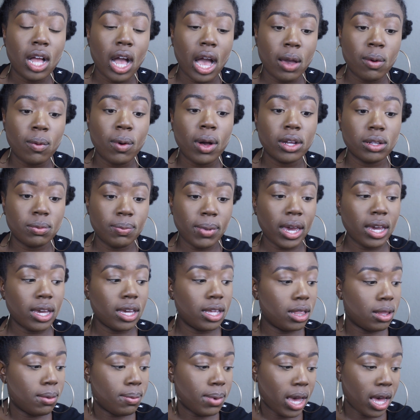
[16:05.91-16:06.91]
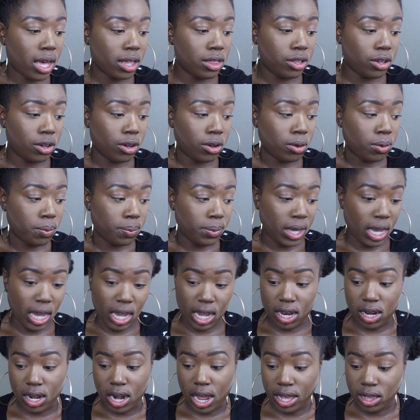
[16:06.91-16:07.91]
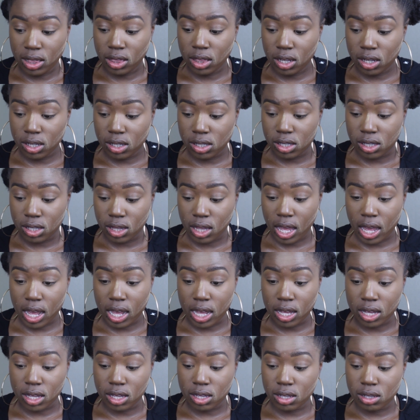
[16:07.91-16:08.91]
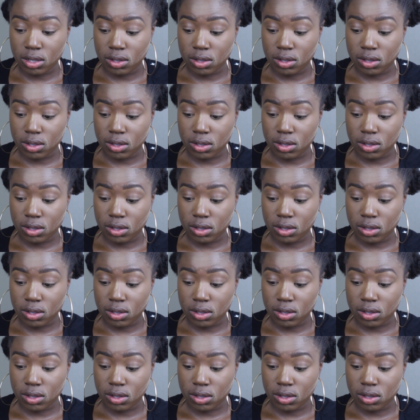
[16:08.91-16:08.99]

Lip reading: I walked back in the bathroom and I looked like